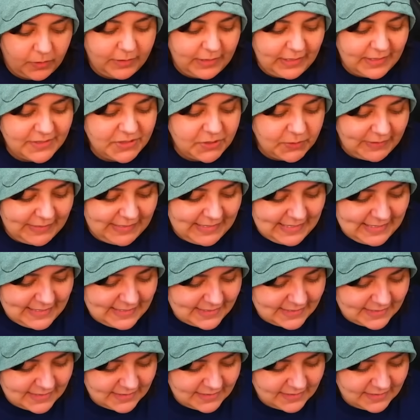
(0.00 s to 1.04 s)
Okay, so it
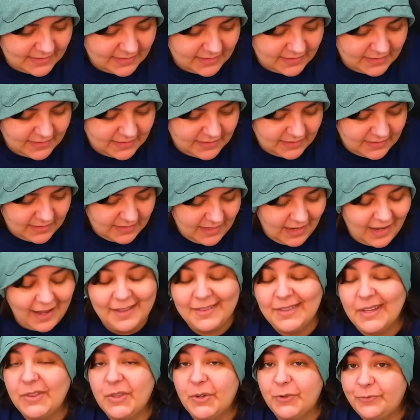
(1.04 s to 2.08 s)
is
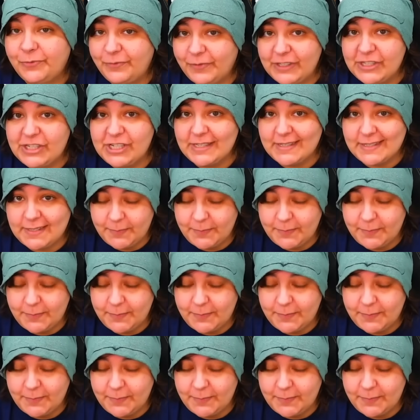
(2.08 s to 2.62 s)
another fidget